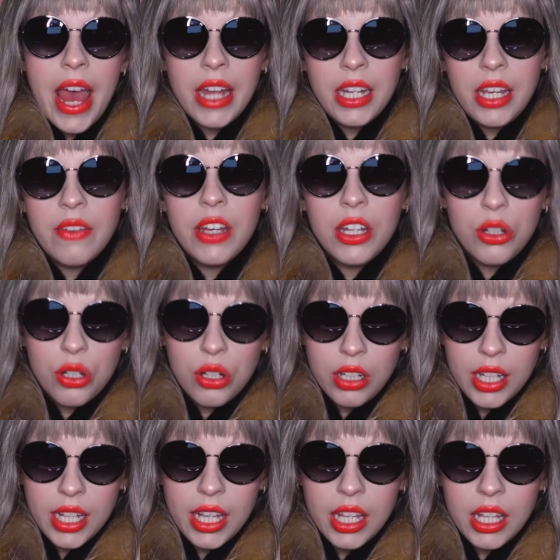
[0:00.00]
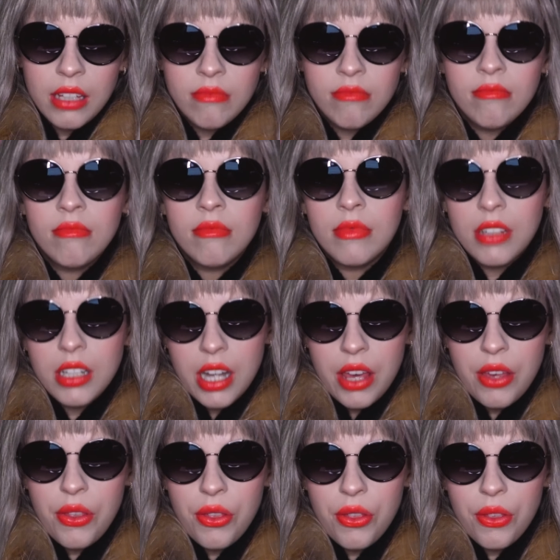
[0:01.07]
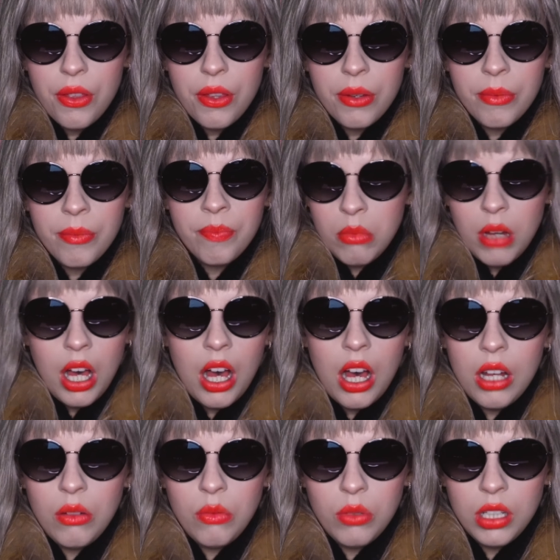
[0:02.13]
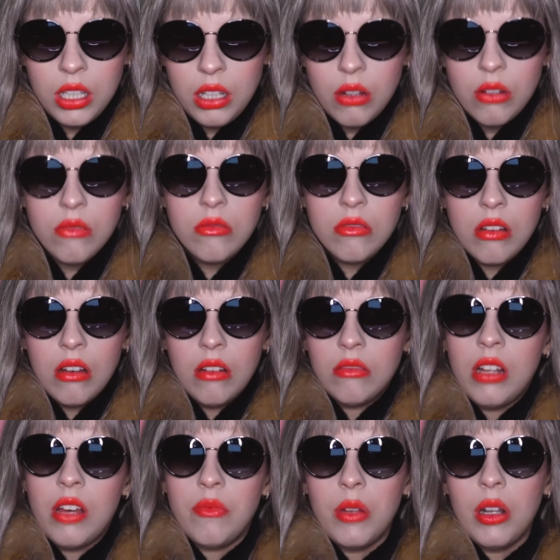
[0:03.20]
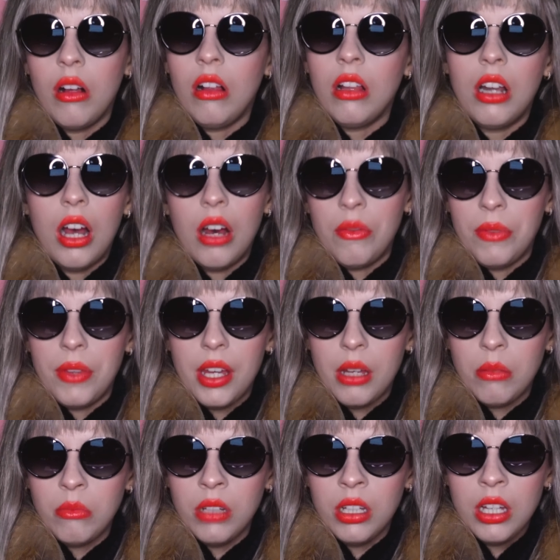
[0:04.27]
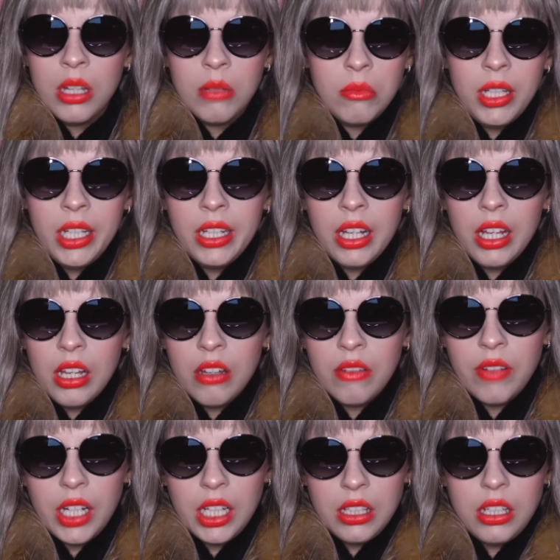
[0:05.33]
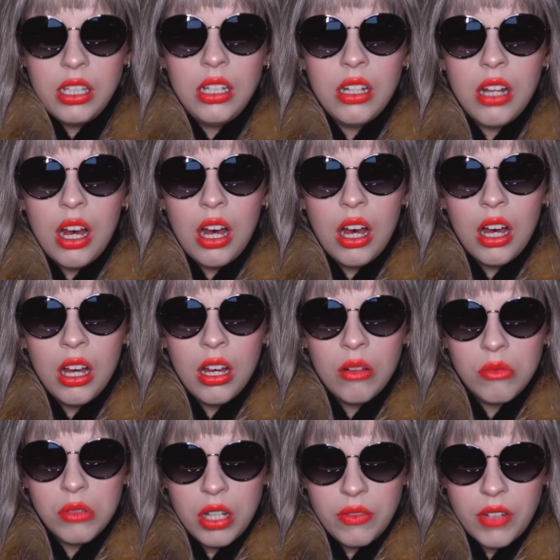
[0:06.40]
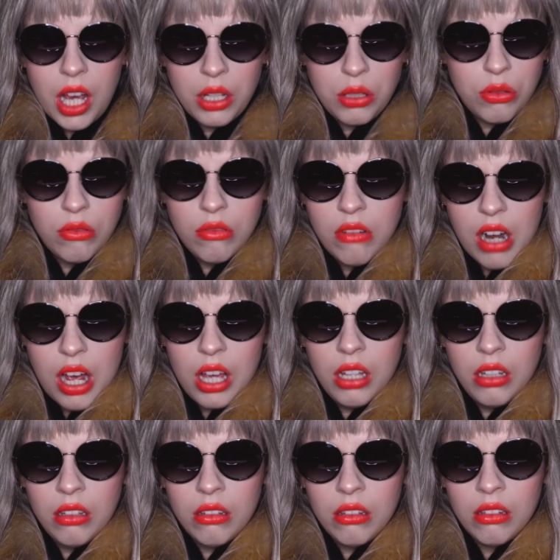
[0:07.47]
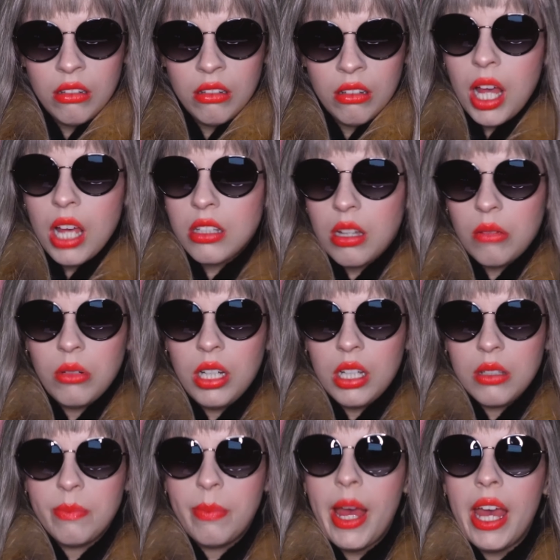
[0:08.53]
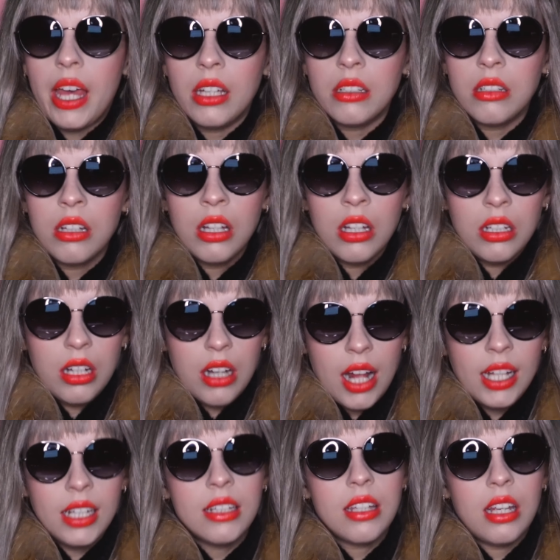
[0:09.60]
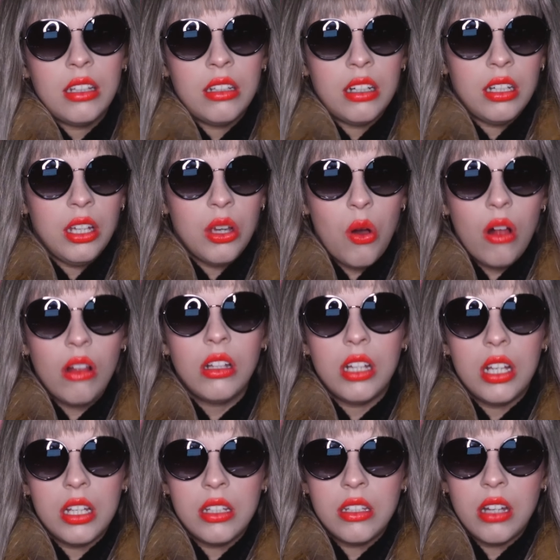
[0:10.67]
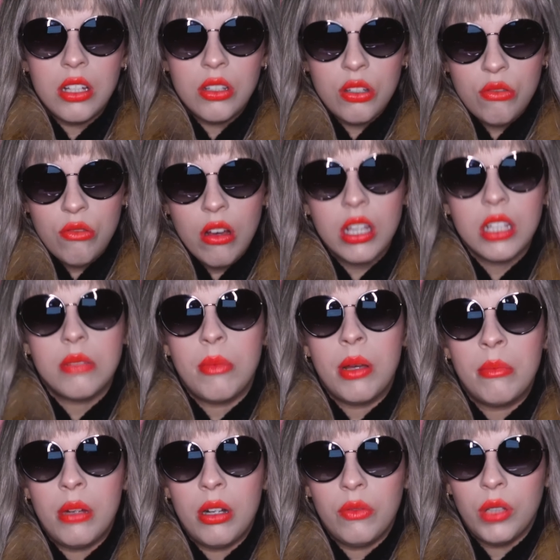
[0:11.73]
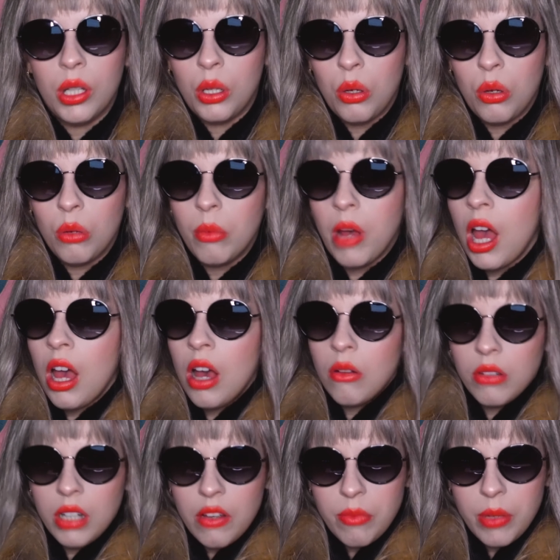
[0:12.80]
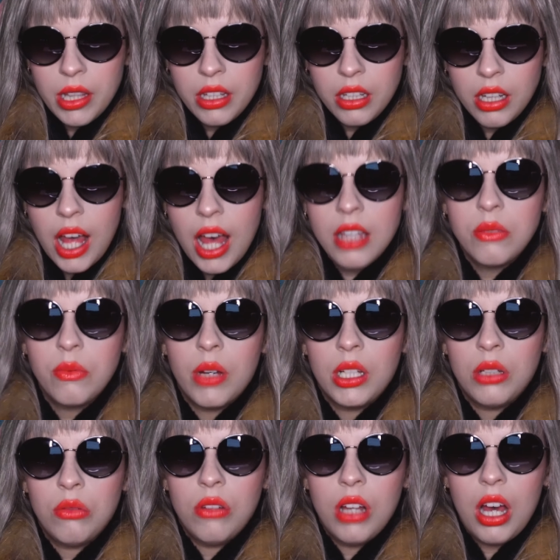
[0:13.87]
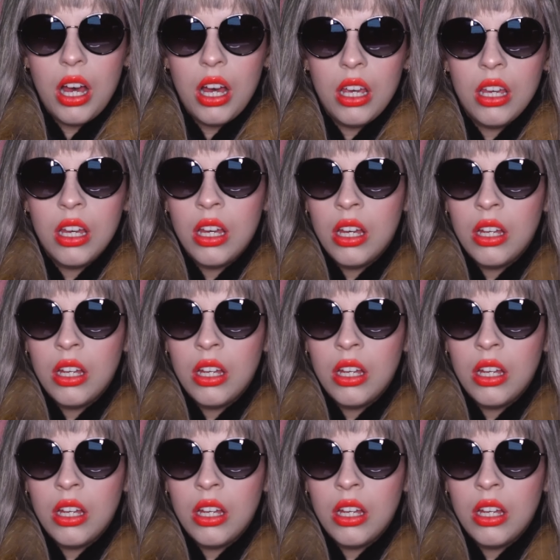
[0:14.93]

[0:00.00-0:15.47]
and eventually death. But wouldn't the ozone have been all around them? Meaning Valentina would have died too, right? Plus, I would expect that Alexander, the oldest and strongest member of the group, would have been the last one to die,